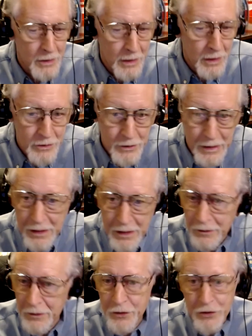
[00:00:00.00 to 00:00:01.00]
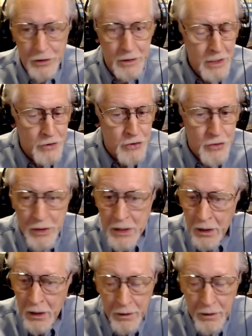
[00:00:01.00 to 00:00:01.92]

English and history,